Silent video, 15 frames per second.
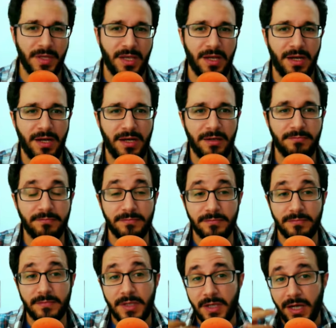um,
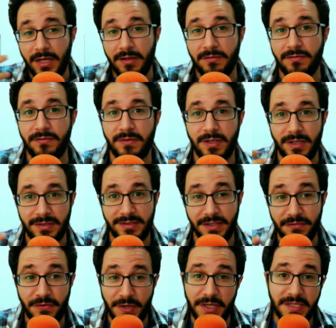kind of
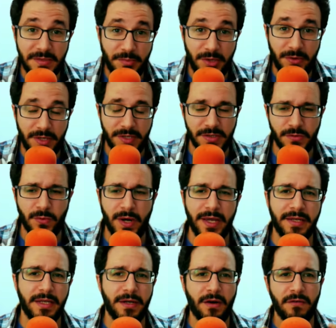different experience,
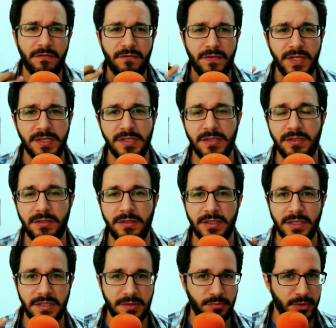right? In our physical
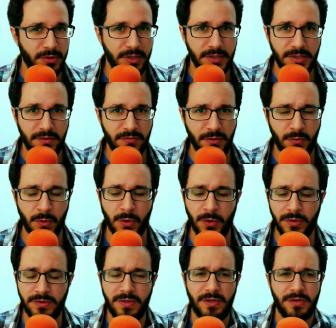experience of the
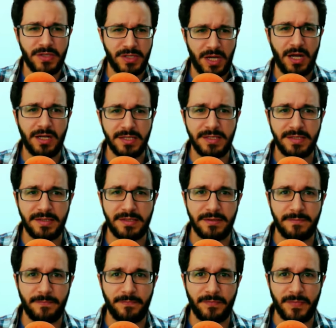world, there is us,
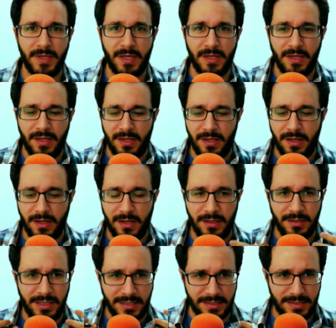uh,
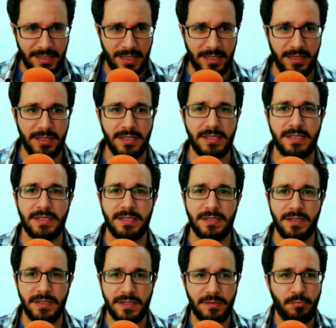let's say this
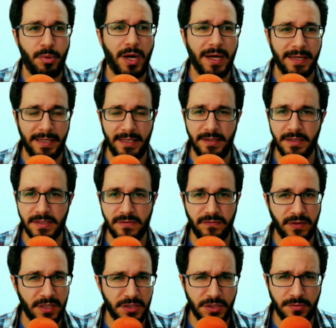this body, this
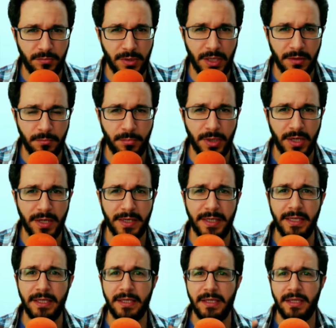flesh and blood
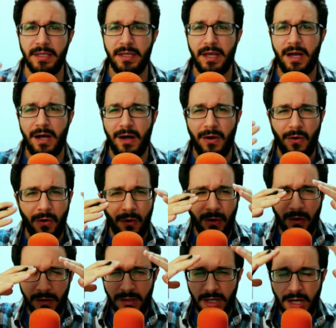body. Uh,
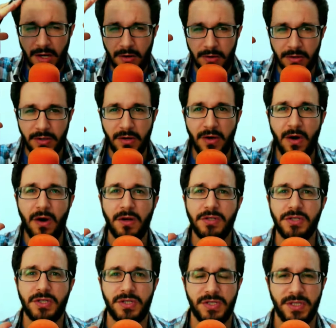all our
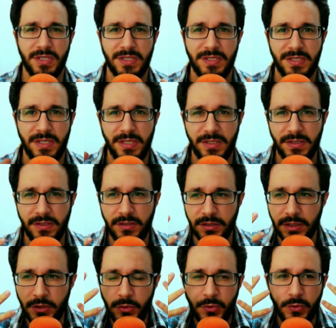consciousness is
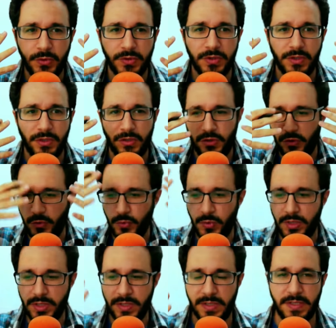glued to
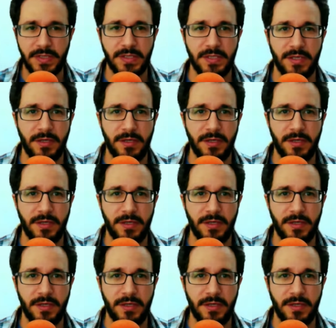this